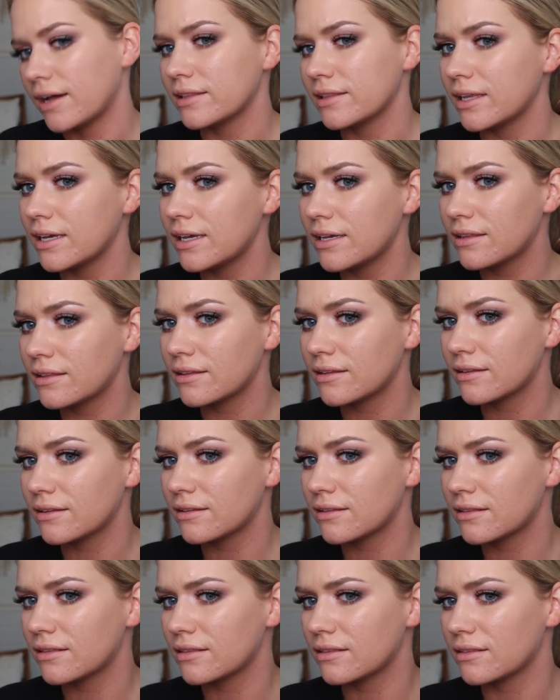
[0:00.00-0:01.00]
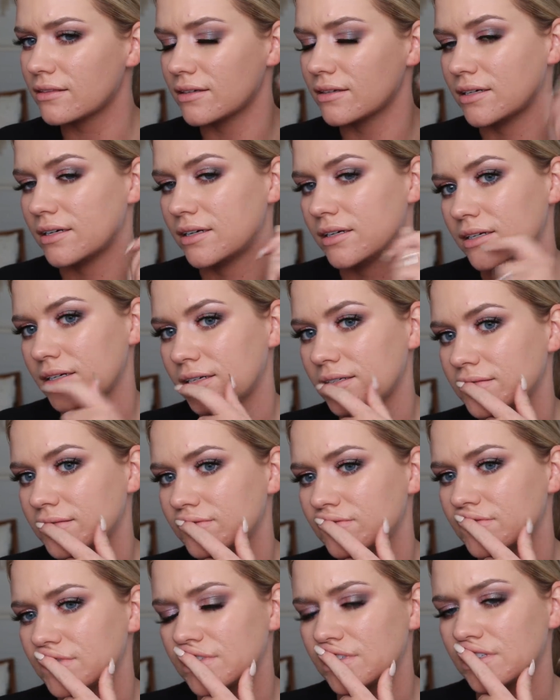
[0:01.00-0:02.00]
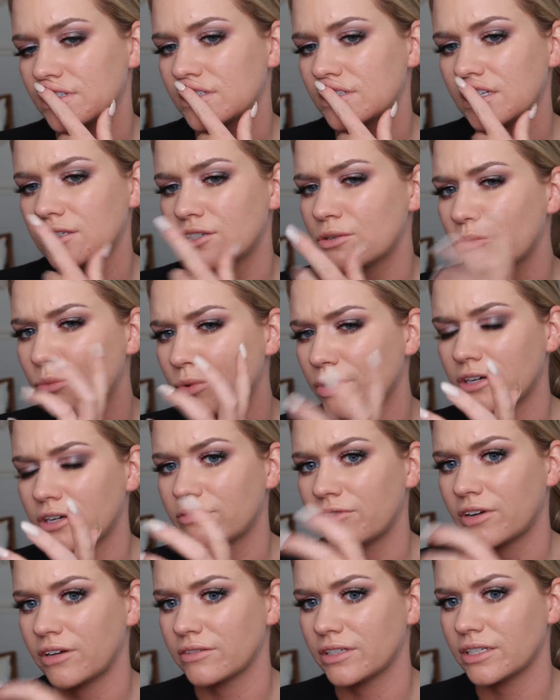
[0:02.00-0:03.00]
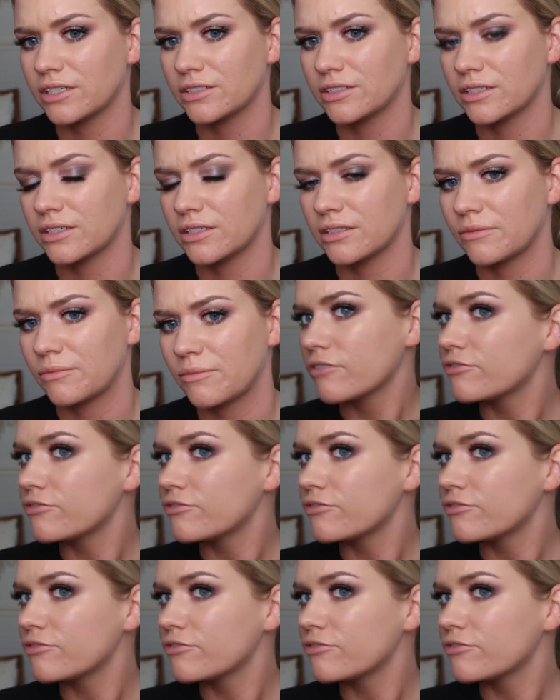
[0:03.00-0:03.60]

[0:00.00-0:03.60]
I like, this is such a weird foundation.